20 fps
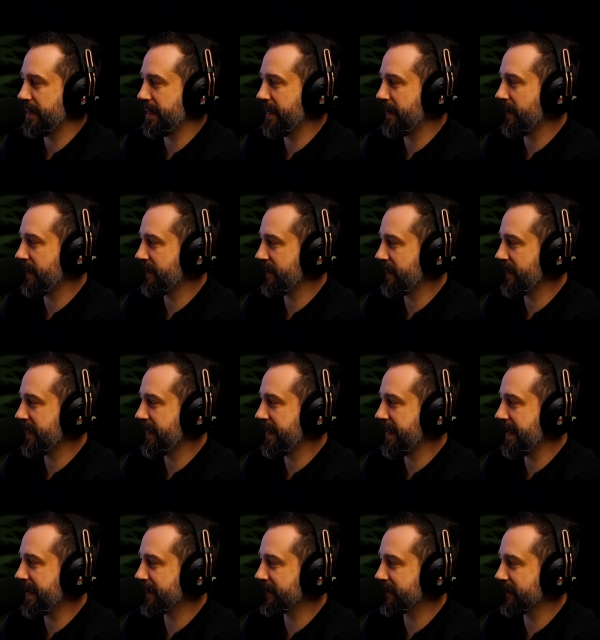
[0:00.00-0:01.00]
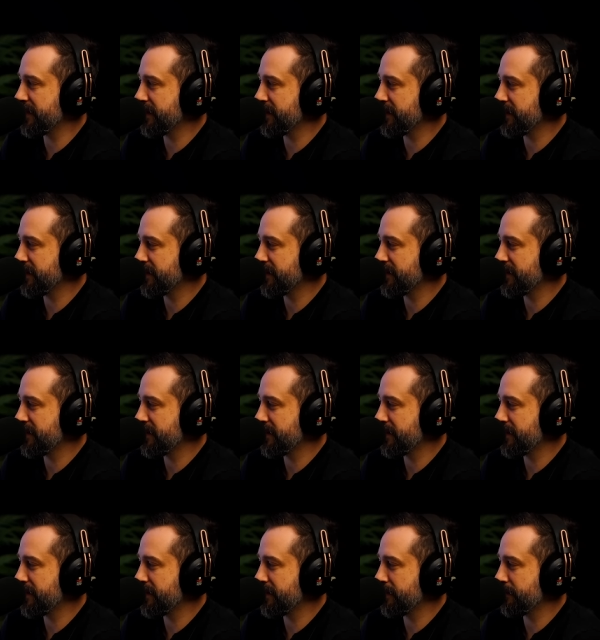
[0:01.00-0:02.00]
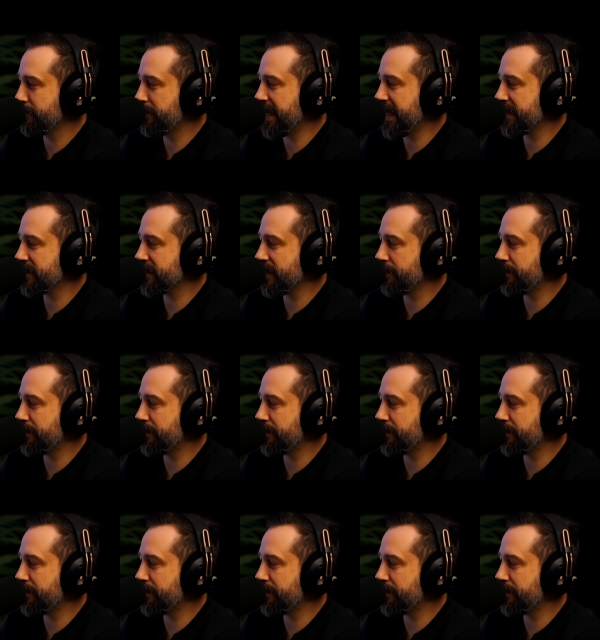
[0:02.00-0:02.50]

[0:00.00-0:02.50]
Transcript: and I think he actually backs